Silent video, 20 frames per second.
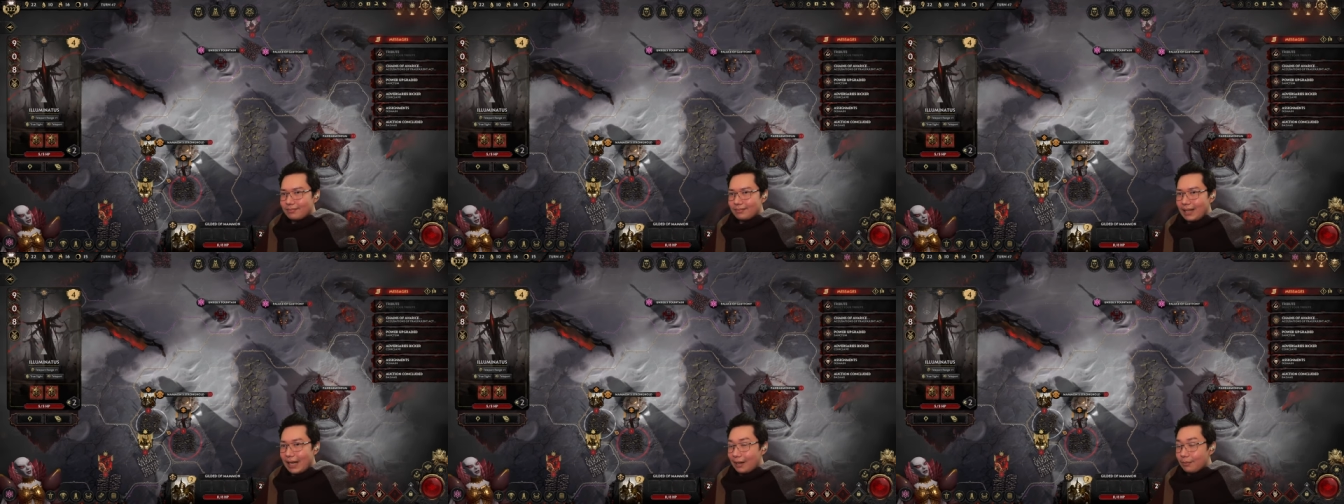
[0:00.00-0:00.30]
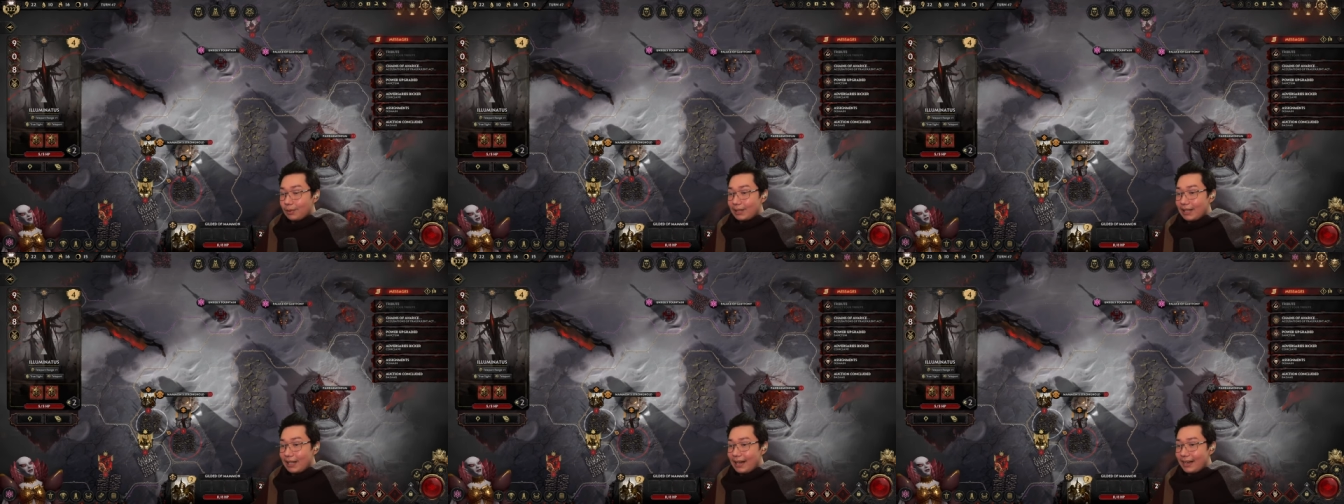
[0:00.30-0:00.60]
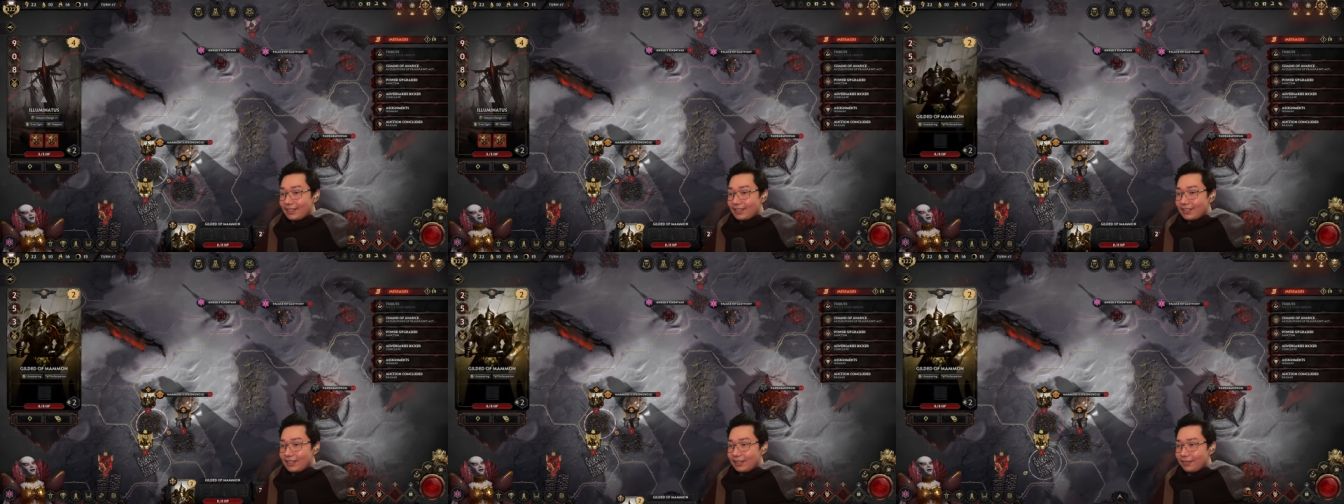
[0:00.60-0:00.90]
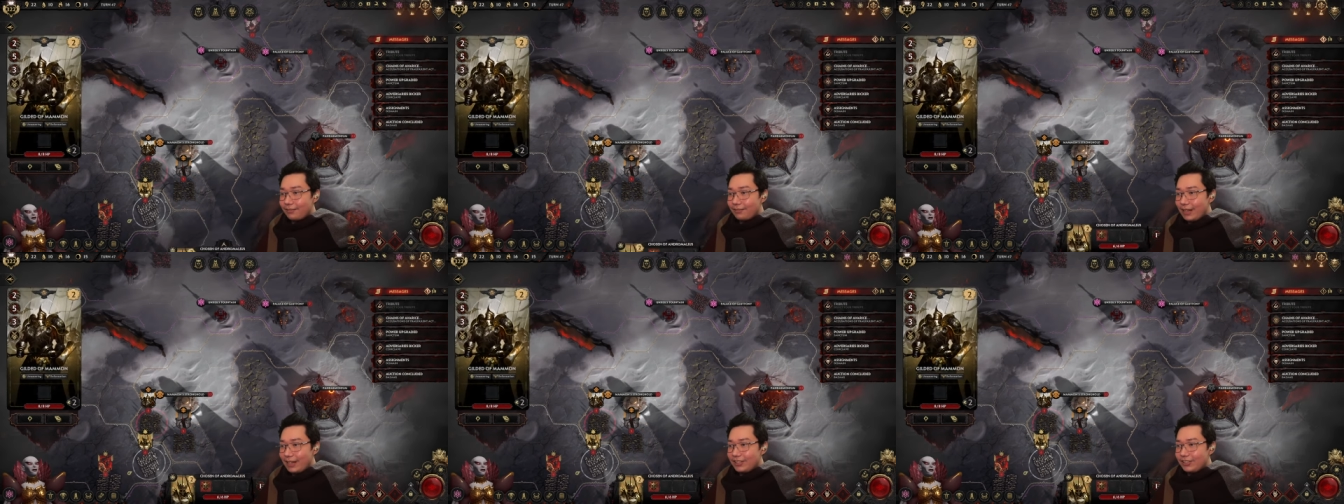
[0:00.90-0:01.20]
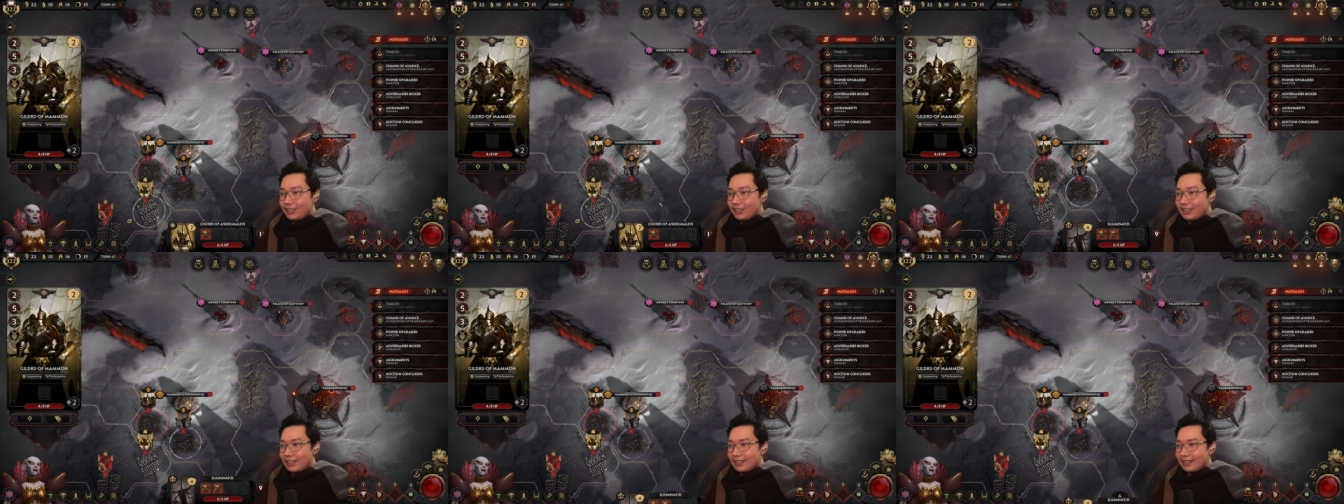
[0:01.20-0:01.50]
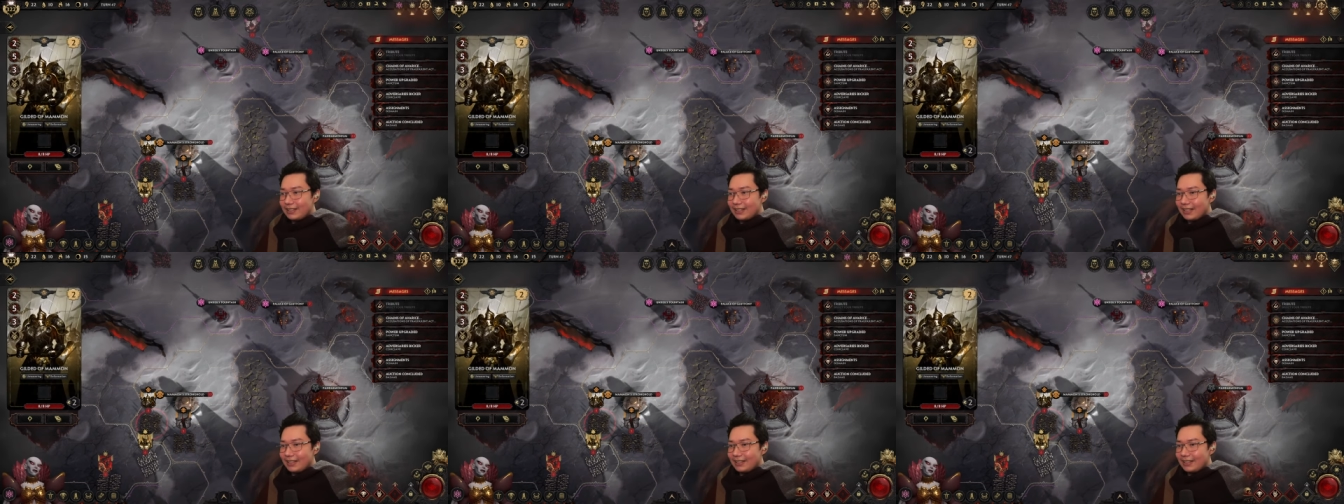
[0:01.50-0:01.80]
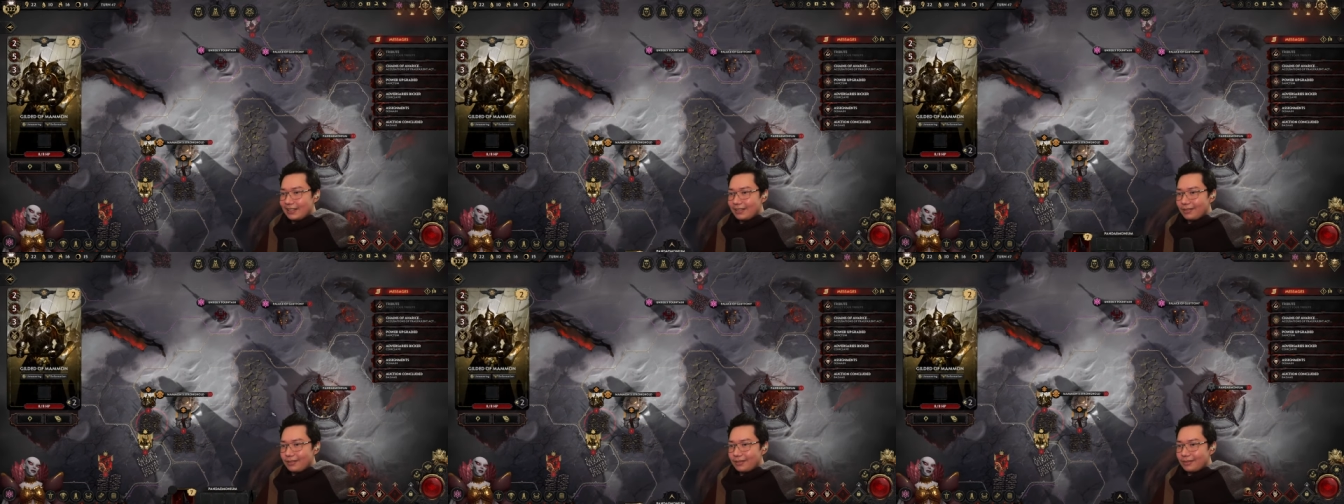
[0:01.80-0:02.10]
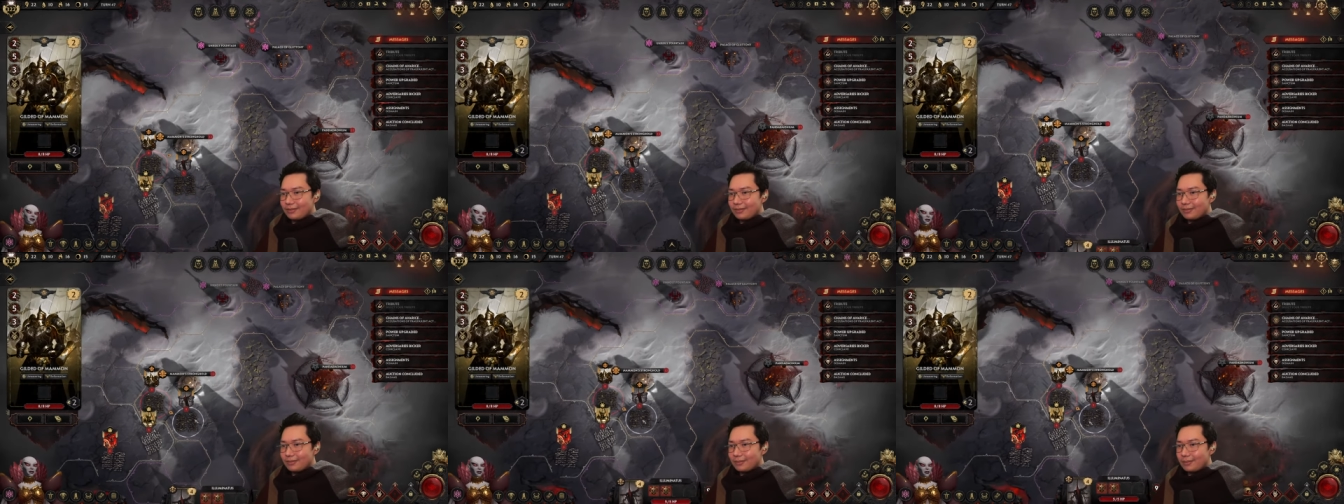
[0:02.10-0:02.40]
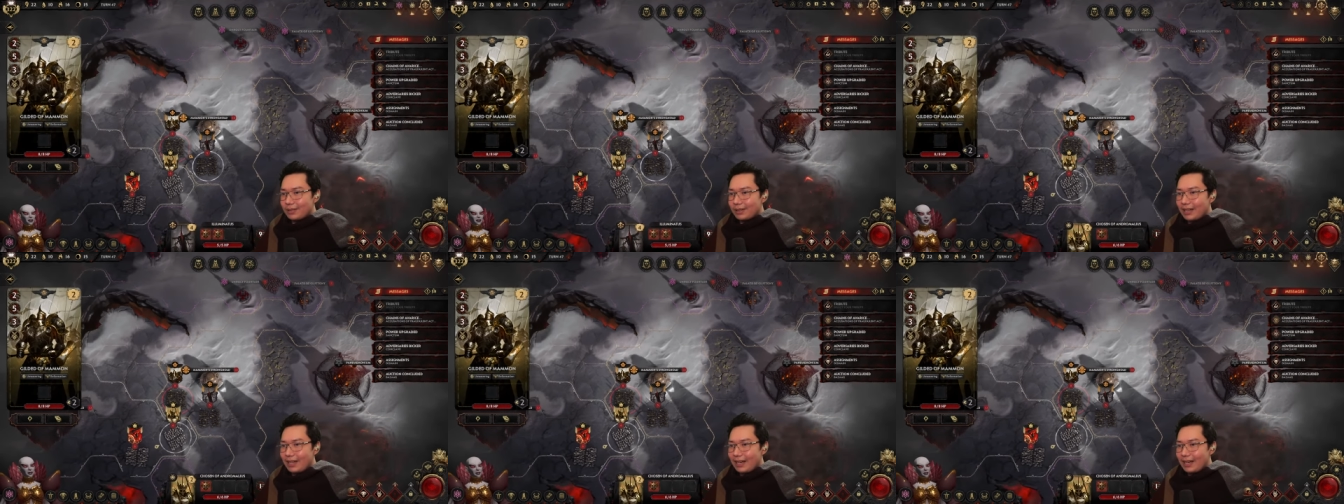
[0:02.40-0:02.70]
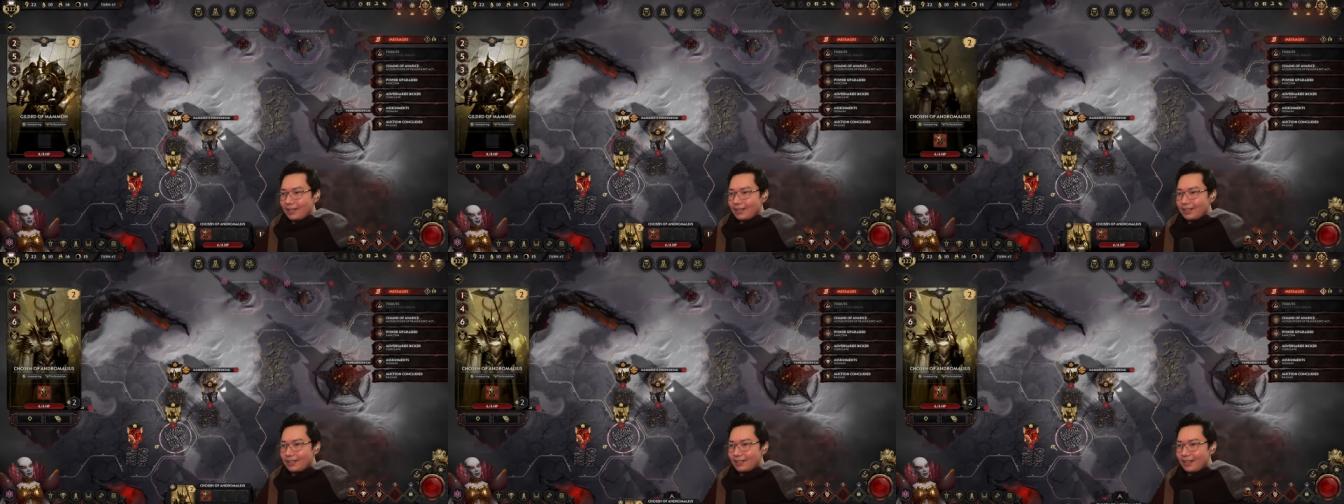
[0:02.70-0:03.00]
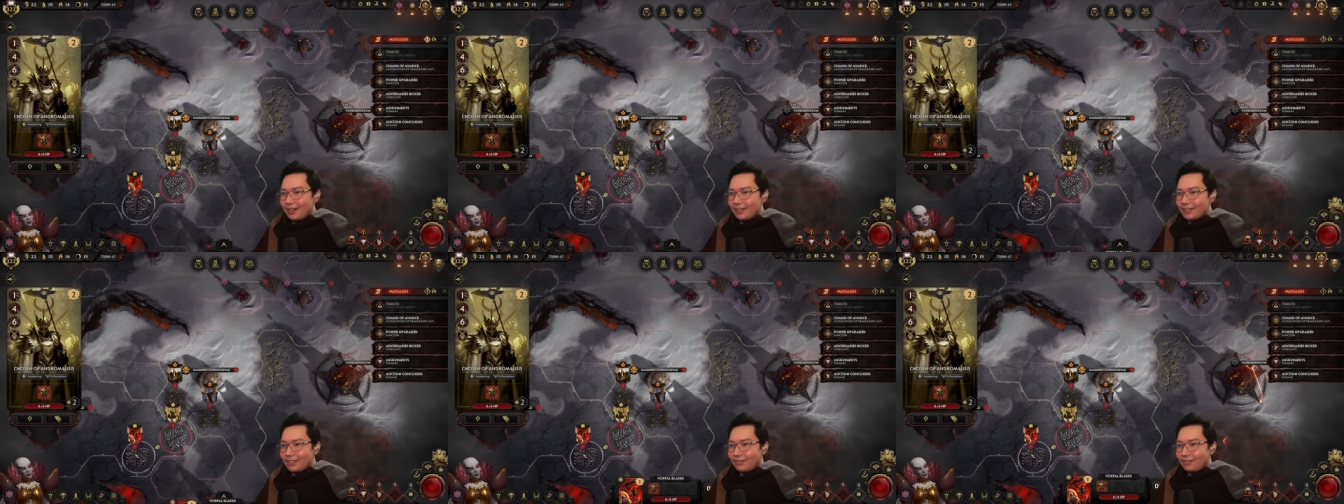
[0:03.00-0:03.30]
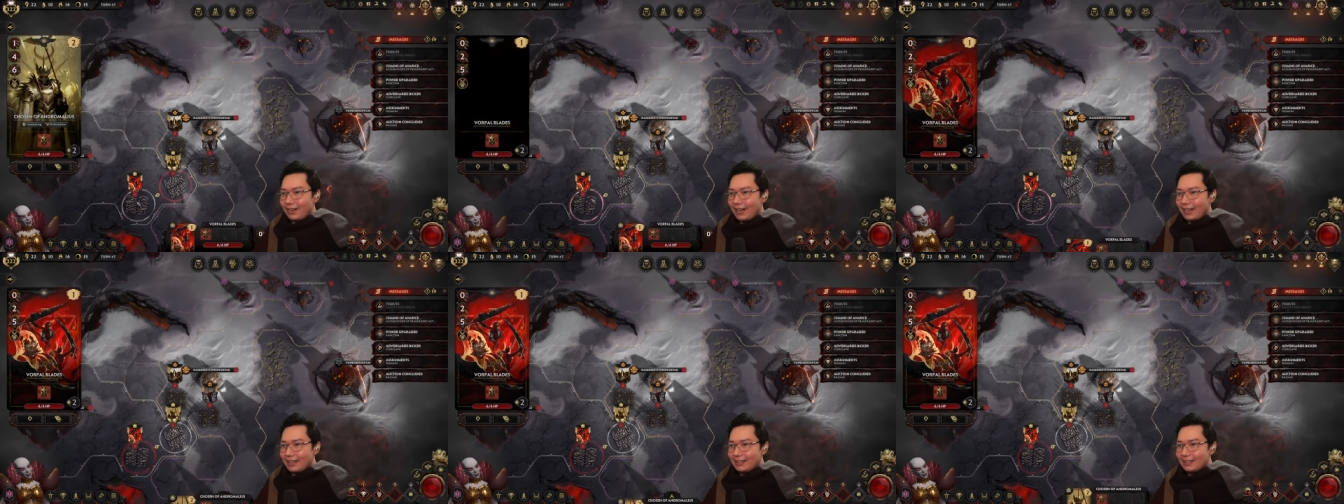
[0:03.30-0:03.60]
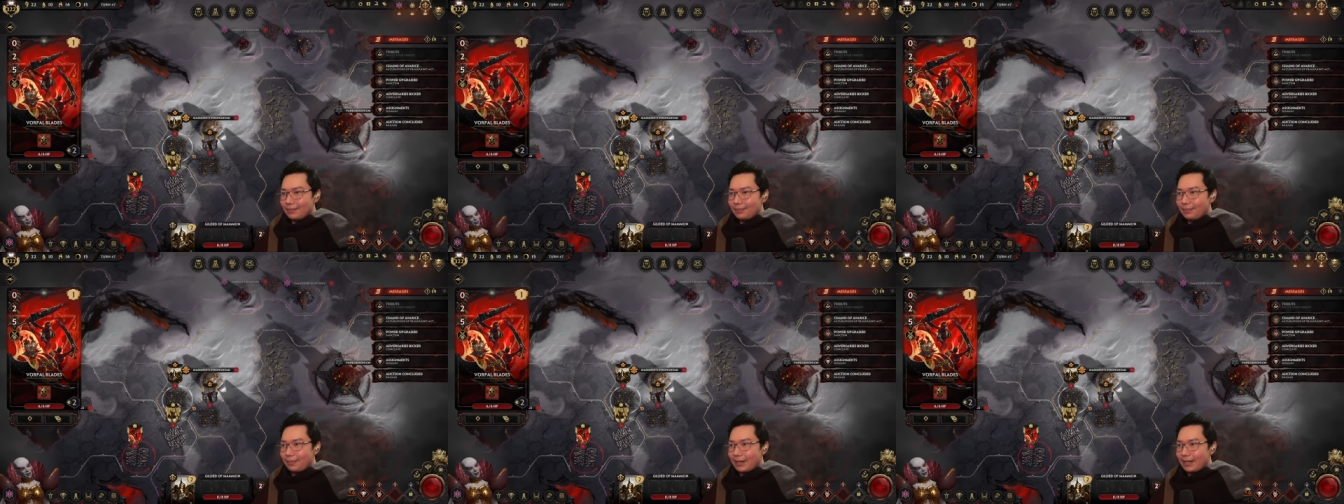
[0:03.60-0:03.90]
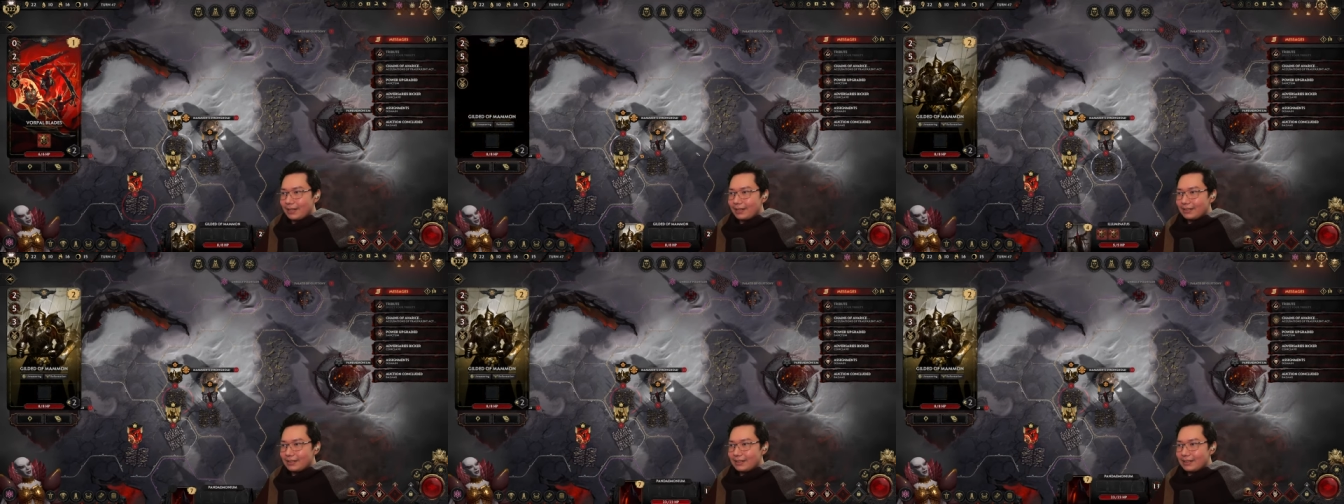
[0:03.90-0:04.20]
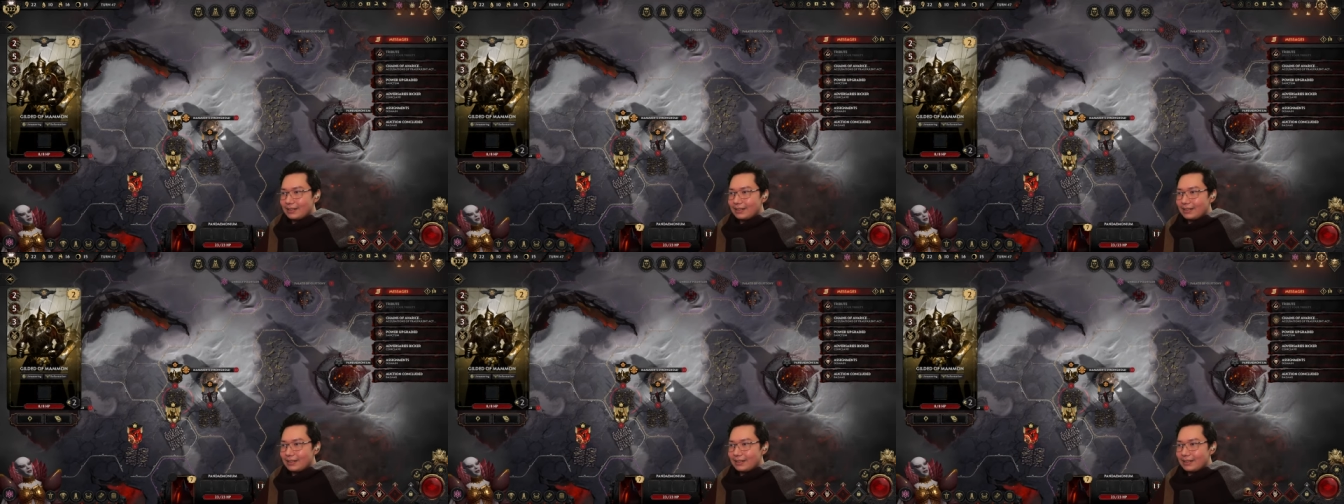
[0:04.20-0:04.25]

I will actually eventually take it with that new artifact, but